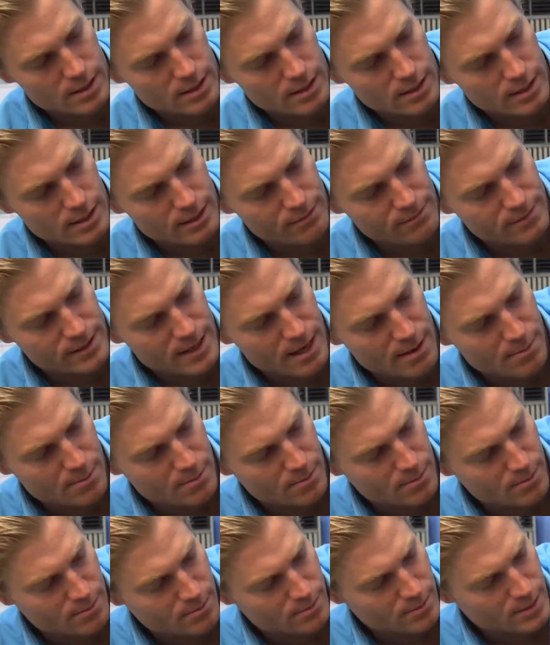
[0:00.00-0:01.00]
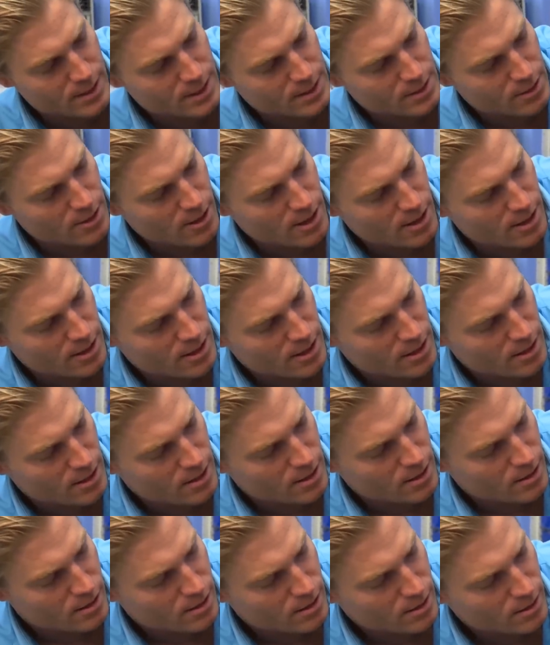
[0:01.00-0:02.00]
lift up this eyelid,
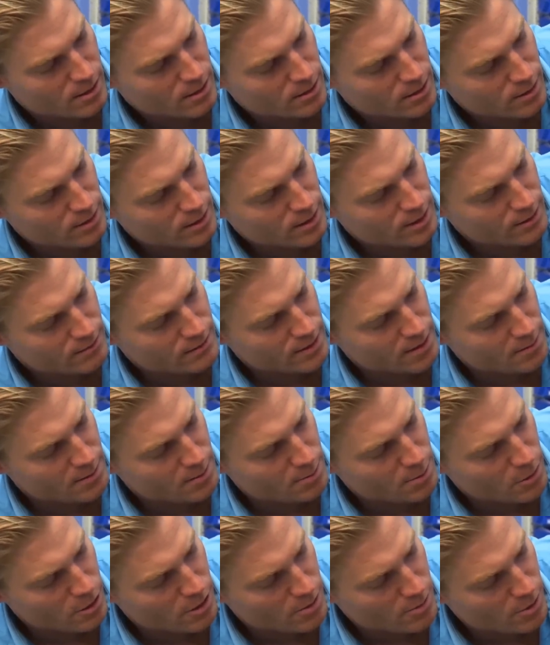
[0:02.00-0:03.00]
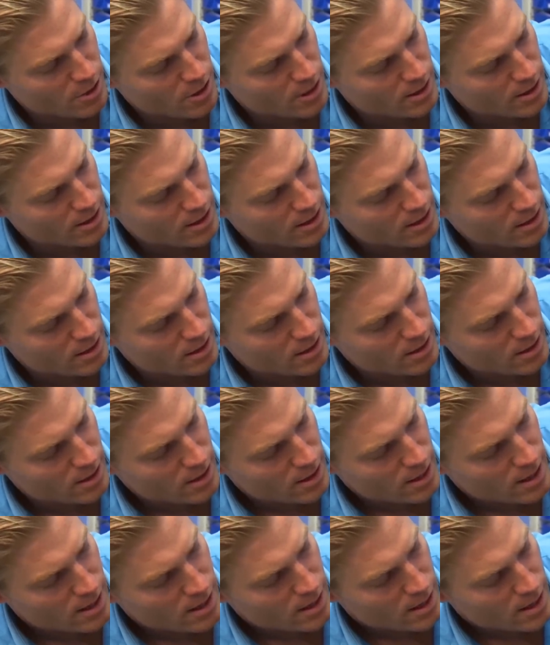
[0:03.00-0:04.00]
lift up the bottom eyelid, yeah.
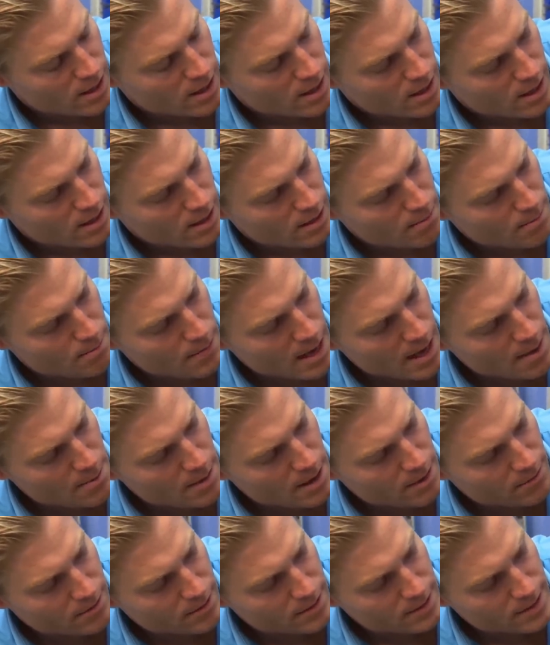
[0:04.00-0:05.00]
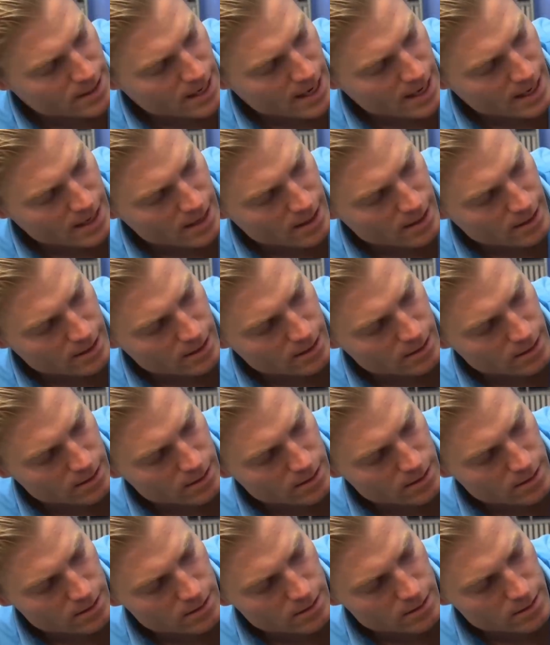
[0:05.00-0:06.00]
maybe even take a
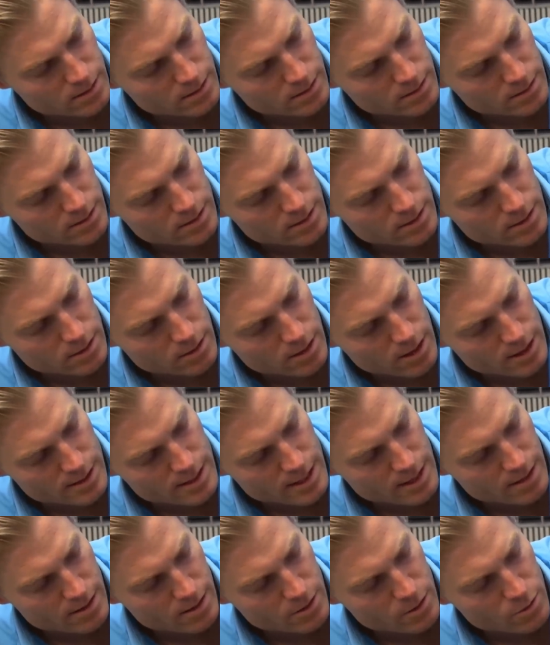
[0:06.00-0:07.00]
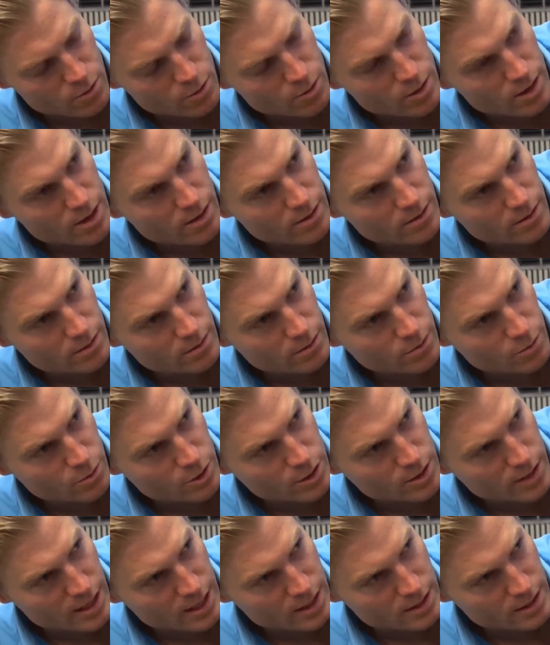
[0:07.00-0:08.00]
little slice out of the corner, yeah.
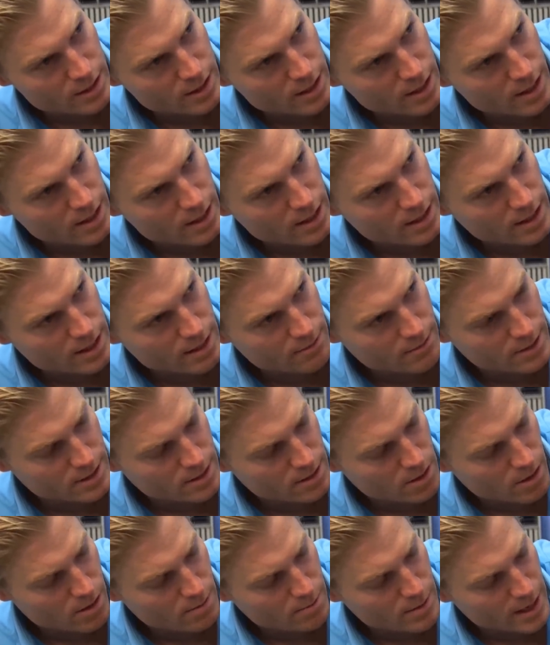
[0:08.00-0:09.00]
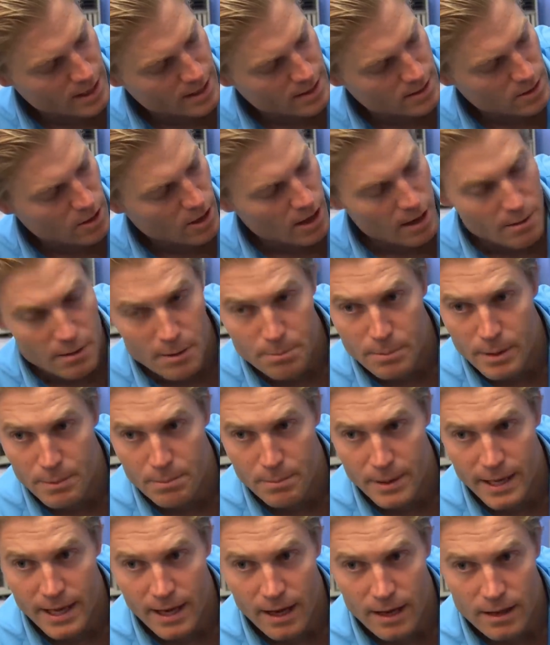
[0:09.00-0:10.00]
which will actually give his, make his eye a bit
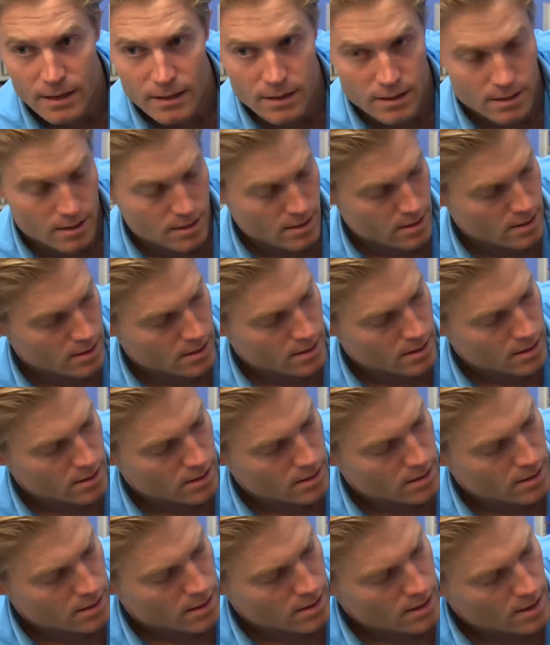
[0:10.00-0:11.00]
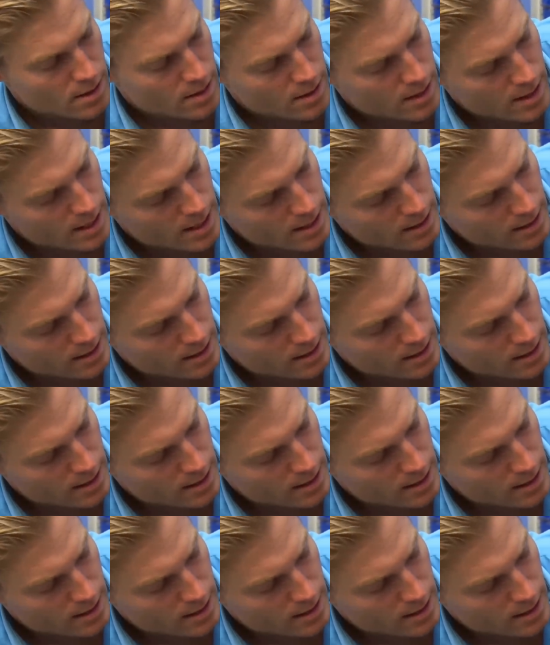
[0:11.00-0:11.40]
bigger mm-hmm. and